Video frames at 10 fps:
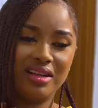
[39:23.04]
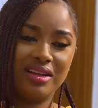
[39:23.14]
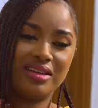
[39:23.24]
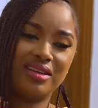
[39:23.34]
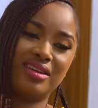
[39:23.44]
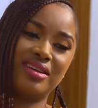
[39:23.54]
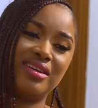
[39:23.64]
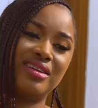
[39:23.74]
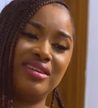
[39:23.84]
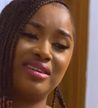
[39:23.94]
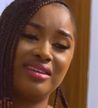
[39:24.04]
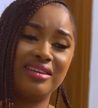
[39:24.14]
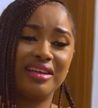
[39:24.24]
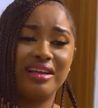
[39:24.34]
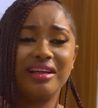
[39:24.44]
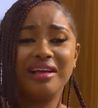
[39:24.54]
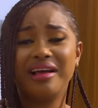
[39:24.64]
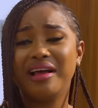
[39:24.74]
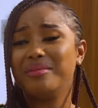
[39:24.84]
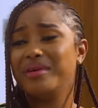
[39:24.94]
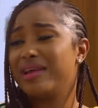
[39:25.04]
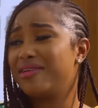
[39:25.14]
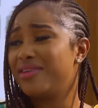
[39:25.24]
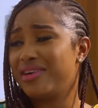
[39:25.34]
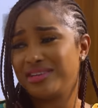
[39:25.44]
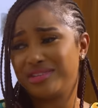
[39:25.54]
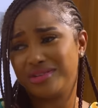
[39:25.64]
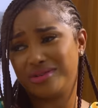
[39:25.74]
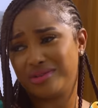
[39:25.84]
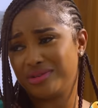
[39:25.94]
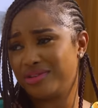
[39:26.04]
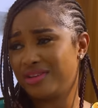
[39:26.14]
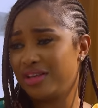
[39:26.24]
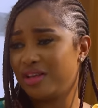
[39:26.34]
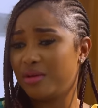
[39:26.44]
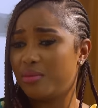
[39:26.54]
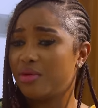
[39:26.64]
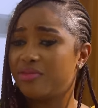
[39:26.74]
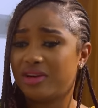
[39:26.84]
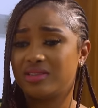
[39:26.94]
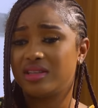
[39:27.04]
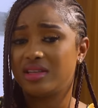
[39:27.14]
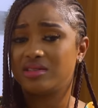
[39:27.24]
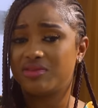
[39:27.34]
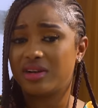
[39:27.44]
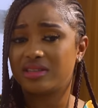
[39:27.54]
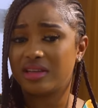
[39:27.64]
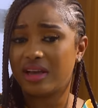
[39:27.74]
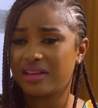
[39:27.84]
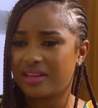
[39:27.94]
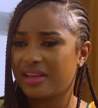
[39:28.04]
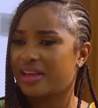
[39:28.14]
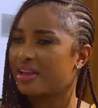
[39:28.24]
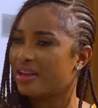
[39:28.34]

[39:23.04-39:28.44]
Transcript: I mean, I've heard you. Well, first things first, I think I